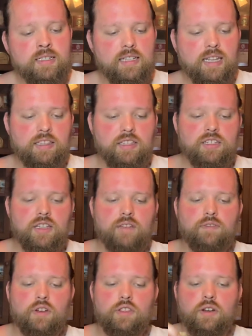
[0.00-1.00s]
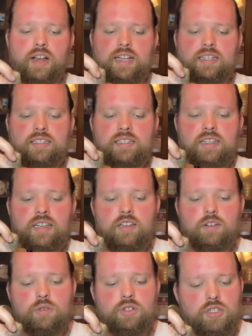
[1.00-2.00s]
like the stuff on their heads,
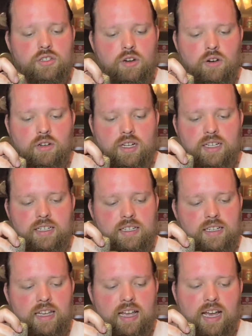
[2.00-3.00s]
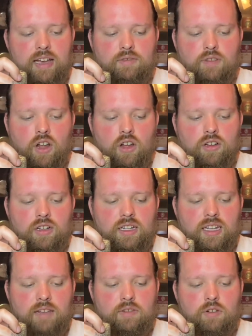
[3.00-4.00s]
which is curly, have long,
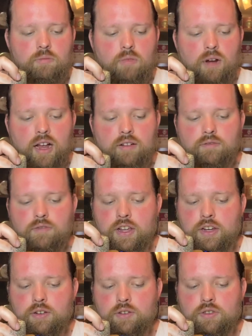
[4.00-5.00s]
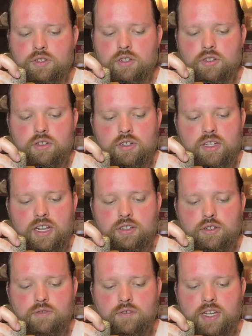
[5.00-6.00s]
clever brown fingers, good
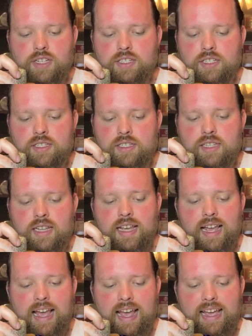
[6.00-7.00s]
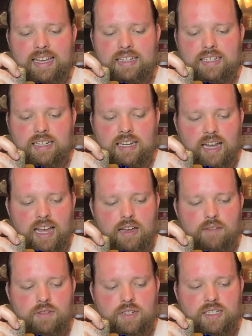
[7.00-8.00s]
natured faces, and
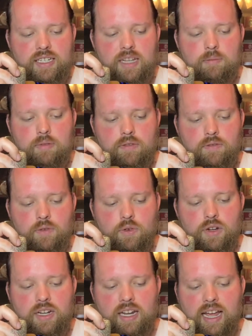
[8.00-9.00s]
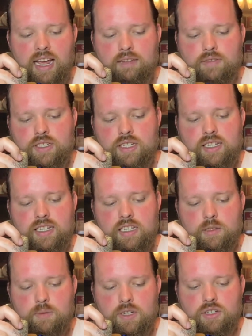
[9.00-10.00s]
laugh deep, fruity laughs,
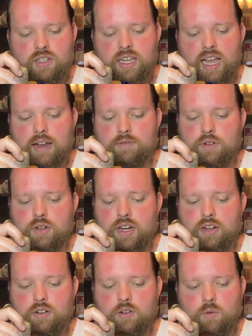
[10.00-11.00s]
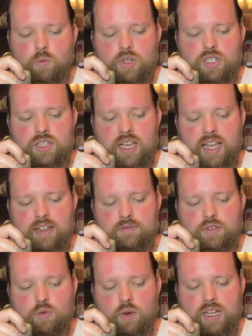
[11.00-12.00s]
especially after dinner, which they
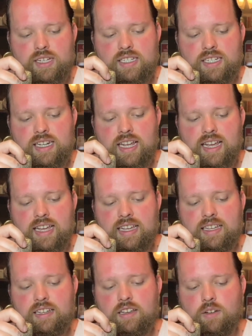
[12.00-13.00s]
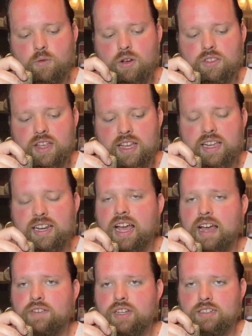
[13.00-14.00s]
have twice a day when they can
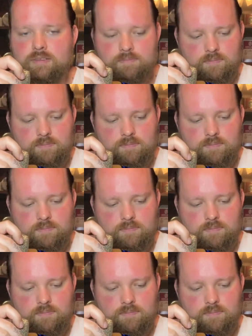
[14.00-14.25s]
have it.